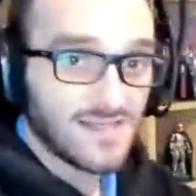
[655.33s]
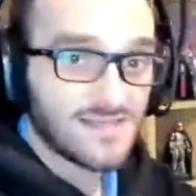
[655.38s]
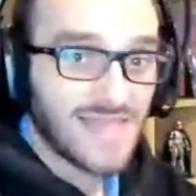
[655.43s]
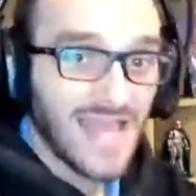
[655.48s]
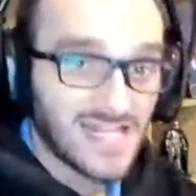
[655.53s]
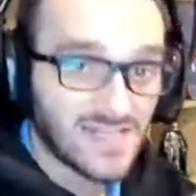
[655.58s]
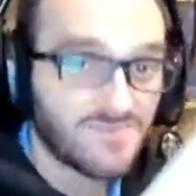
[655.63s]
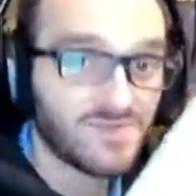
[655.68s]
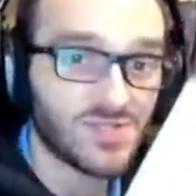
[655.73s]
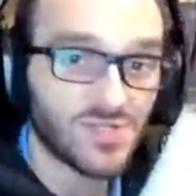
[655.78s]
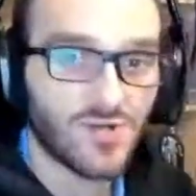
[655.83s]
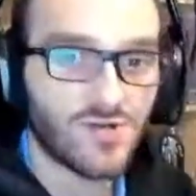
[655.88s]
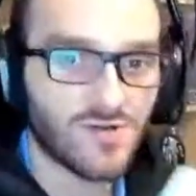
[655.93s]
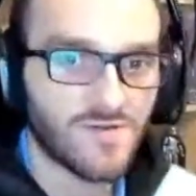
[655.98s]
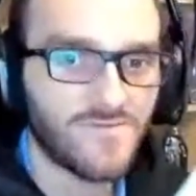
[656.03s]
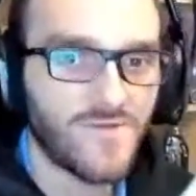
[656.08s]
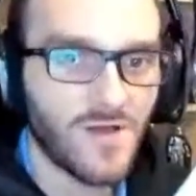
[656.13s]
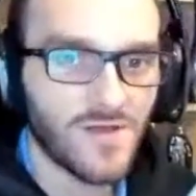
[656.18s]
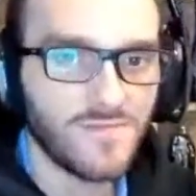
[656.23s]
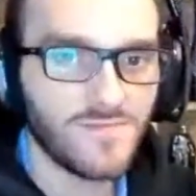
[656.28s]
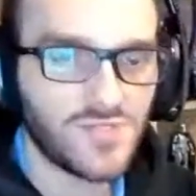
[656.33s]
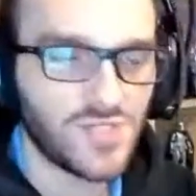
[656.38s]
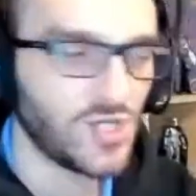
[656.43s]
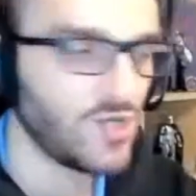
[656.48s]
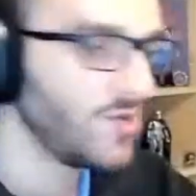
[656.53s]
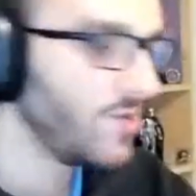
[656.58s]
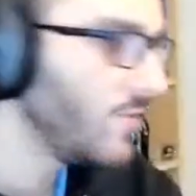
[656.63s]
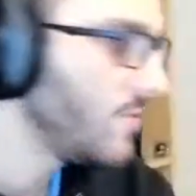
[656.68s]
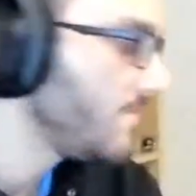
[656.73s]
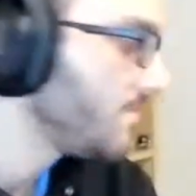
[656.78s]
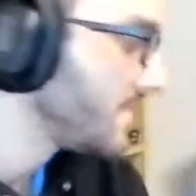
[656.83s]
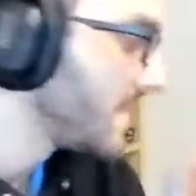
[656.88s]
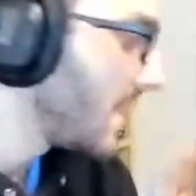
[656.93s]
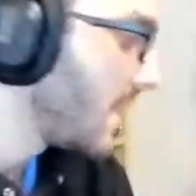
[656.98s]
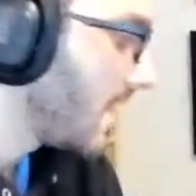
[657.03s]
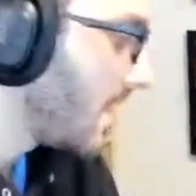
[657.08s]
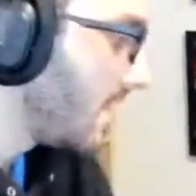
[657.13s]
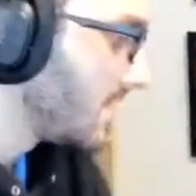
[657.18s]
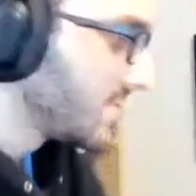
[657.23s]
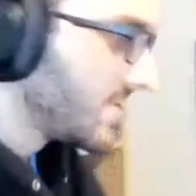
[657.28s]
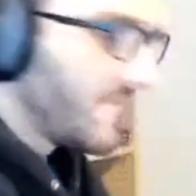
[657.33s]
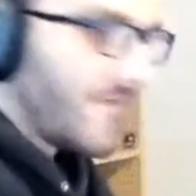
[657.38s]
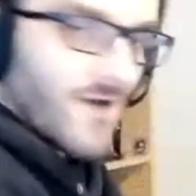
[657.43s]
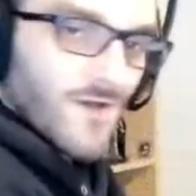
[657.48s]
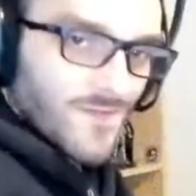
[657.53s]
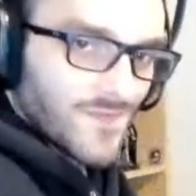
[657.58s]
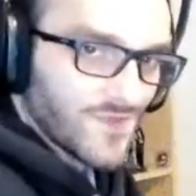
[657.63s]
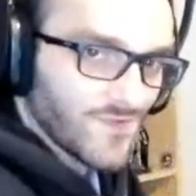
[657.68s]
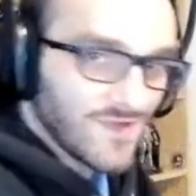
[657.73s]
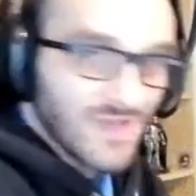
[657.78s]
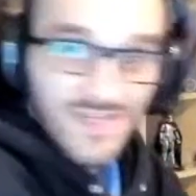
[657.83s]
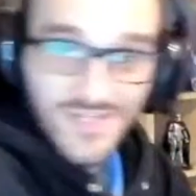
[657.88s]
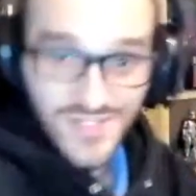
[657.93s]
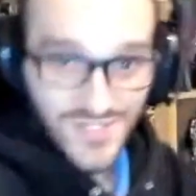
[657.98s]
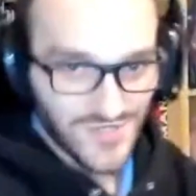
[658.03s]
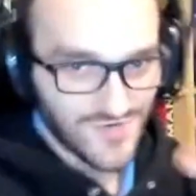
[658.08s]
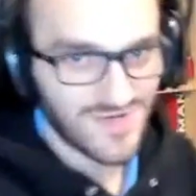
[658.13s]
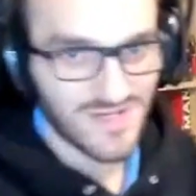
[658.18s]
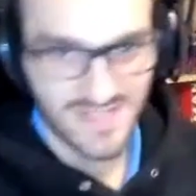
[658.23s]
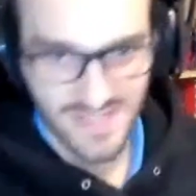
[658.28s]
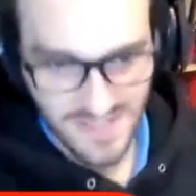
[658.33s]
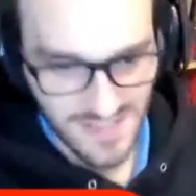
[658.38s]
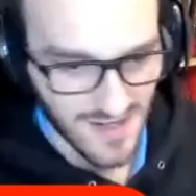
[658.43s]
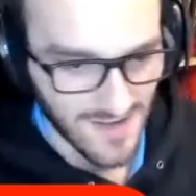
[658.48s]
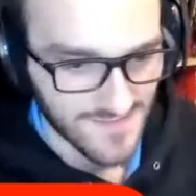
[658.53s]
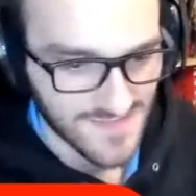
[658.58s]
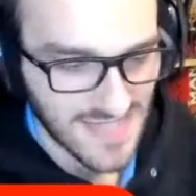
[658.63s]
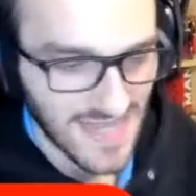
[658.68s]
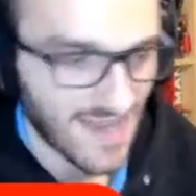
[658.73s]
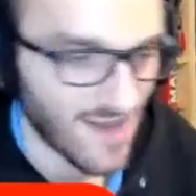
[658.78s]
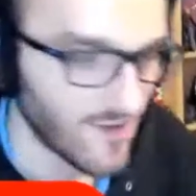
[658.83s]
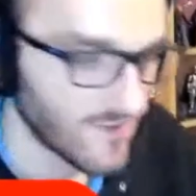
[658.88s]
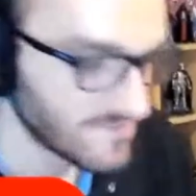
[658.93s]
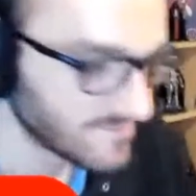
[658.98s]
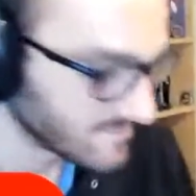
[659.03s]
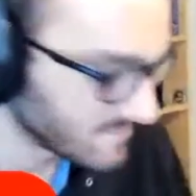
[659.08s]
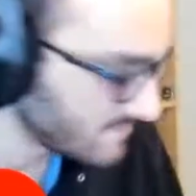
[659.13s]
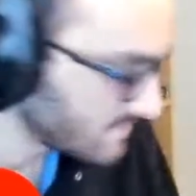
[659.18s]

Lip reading: Berserker Volume 2. I'll do Volume 3 as soon as it comes out.